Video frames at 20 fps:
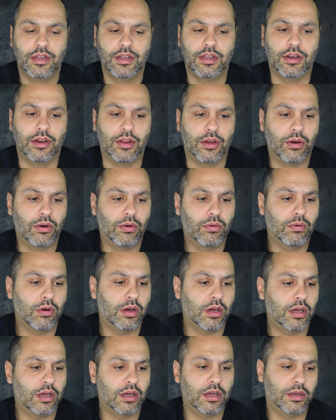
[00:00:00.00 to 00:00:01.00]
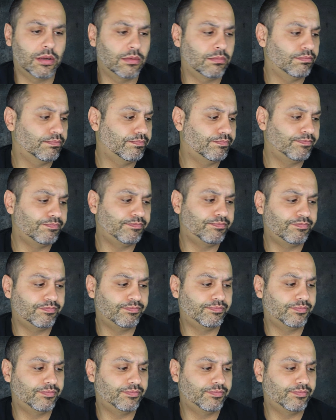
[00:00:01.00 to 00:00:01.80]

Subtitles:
You know,